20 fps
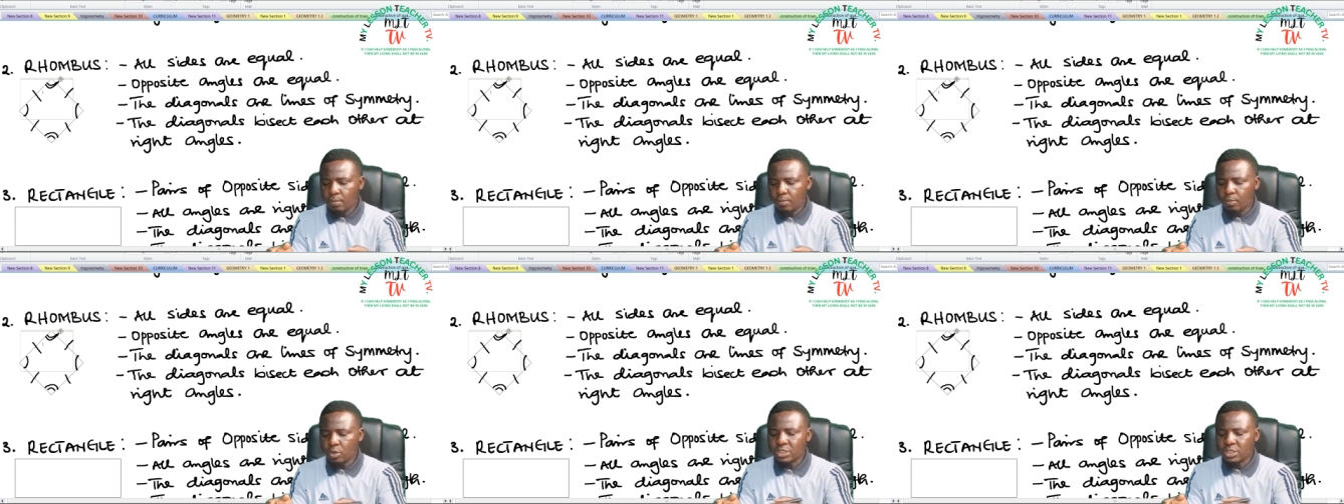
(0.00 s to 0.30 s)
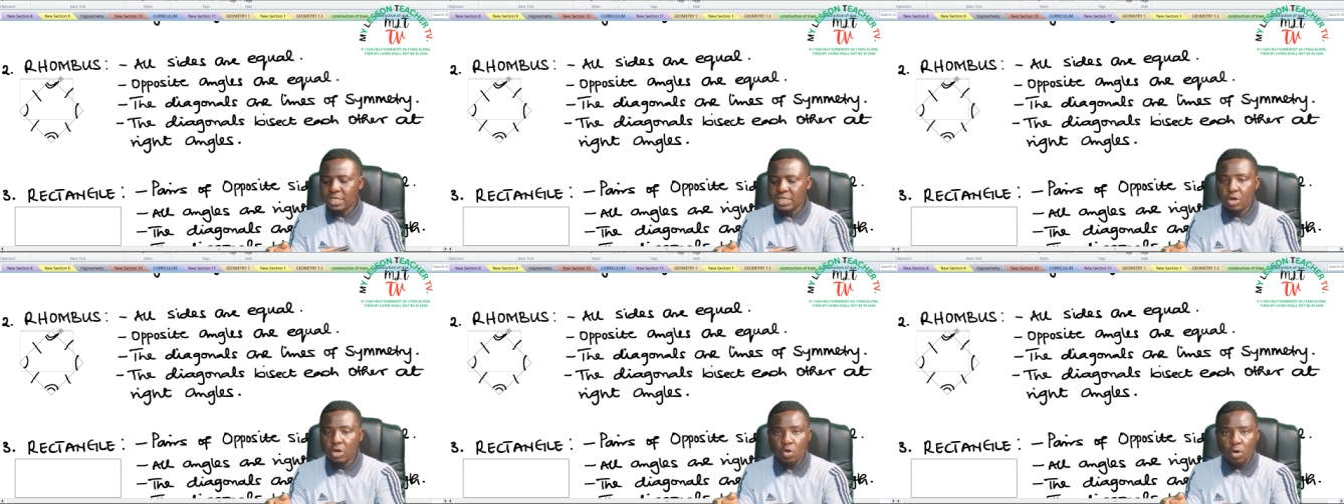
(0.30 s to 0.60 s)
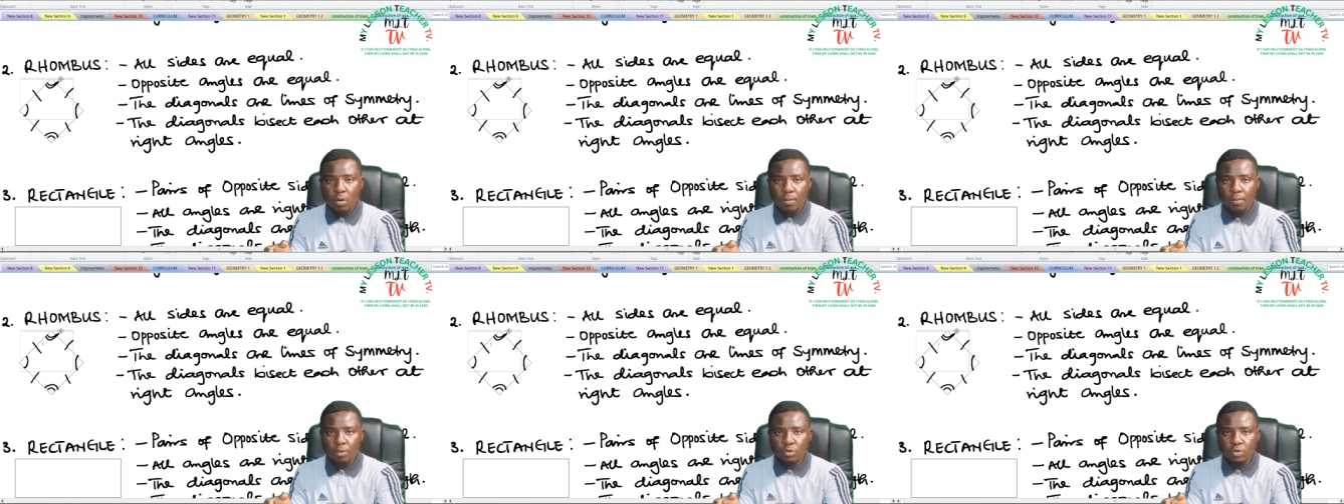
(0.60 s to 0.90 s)
but in a
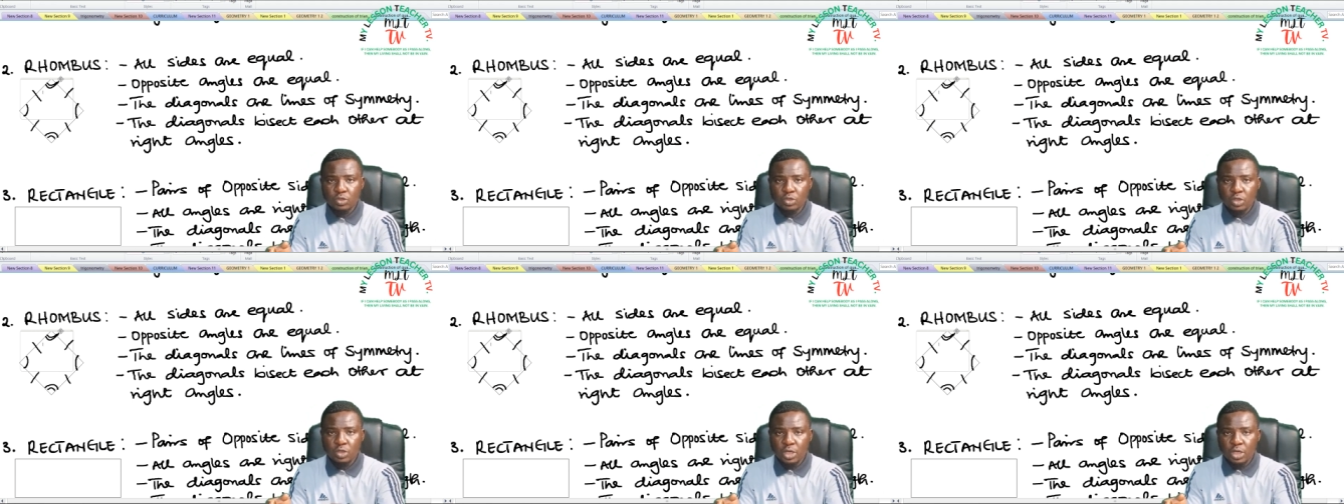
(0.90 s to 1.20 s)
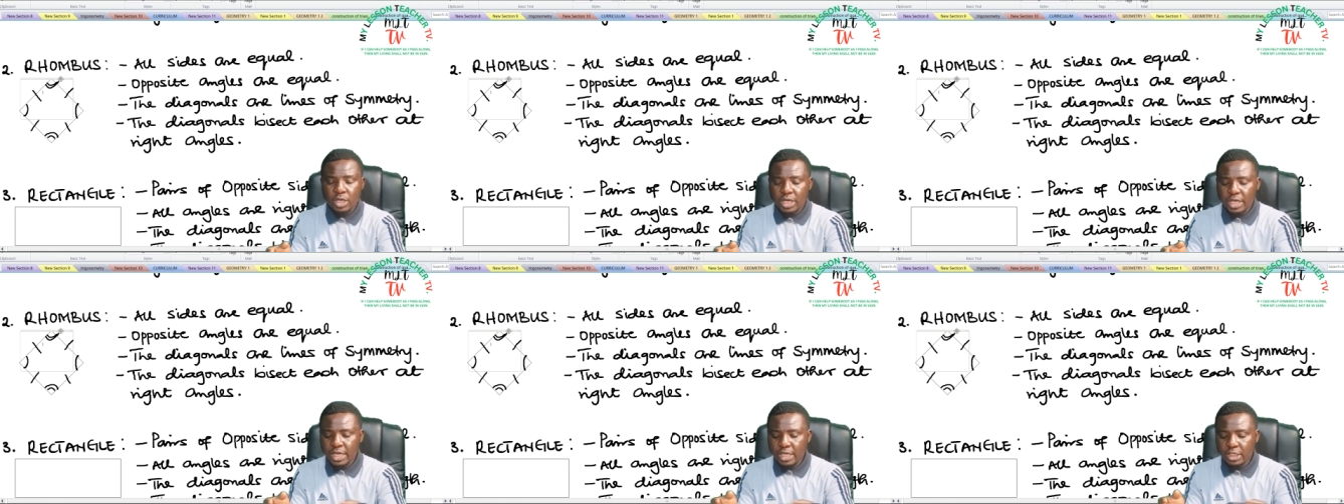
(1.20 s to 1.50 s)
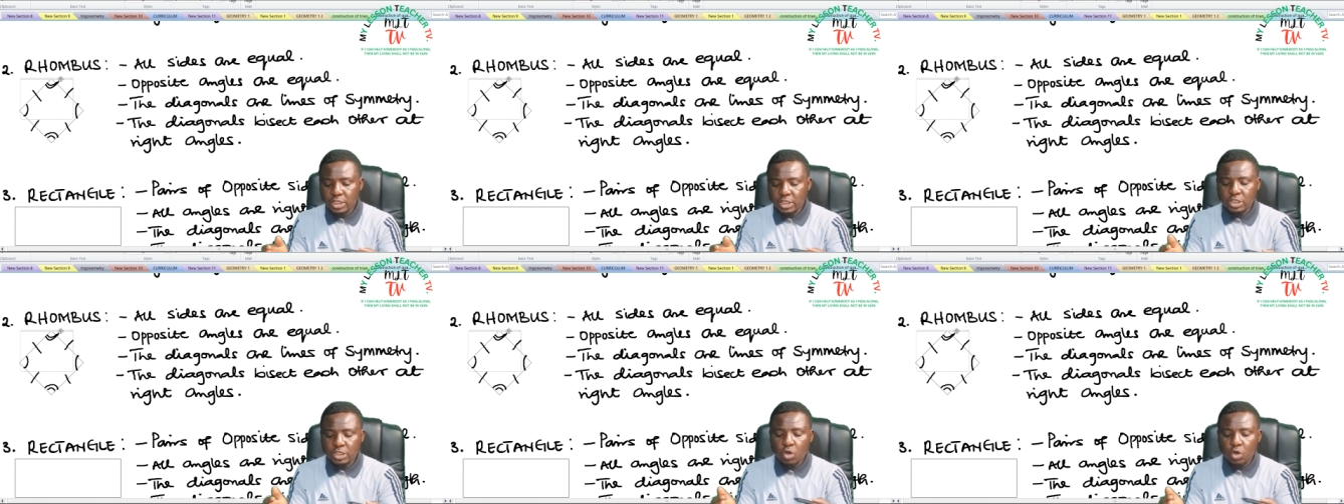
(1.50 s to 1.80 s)
rhombus,
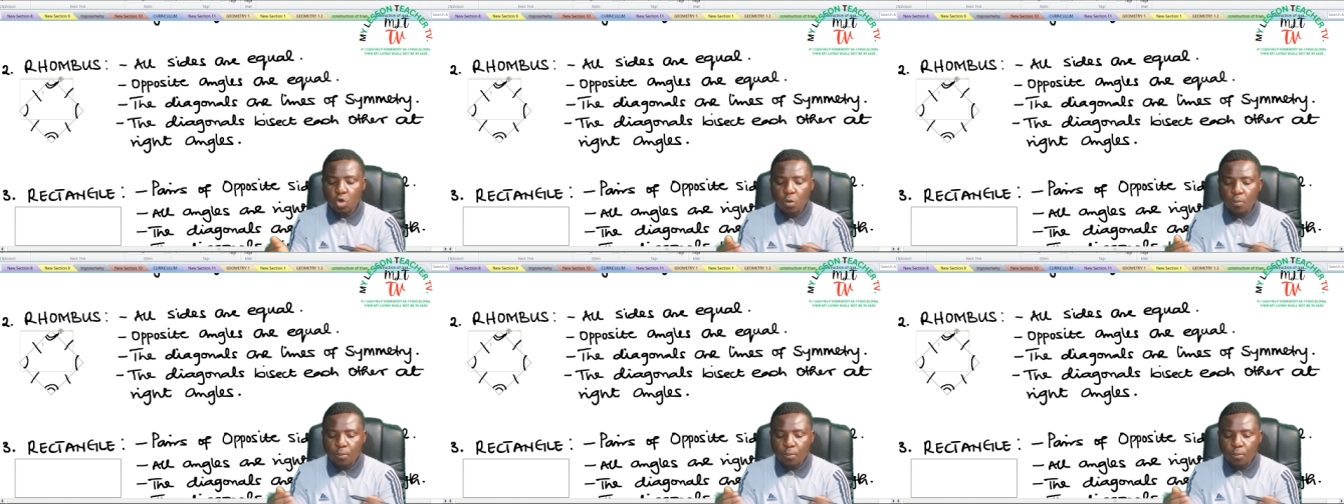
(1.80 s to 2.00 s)
it is the